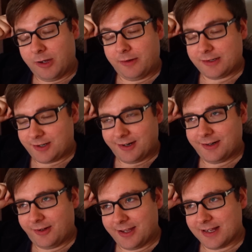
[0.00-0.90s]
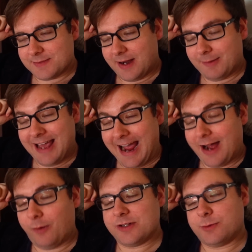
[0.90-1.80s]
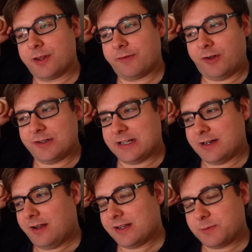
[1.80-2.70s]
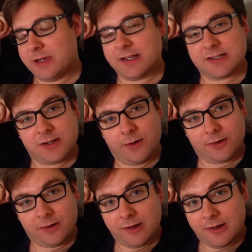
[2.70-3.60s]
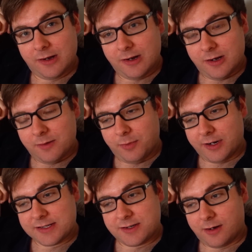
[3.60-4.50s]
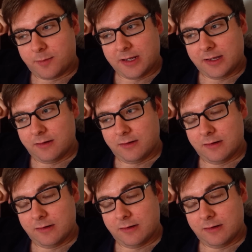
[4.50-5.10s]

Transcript: Well, sorry, not years, but how many hours worth of content last week is total. But it's got to be...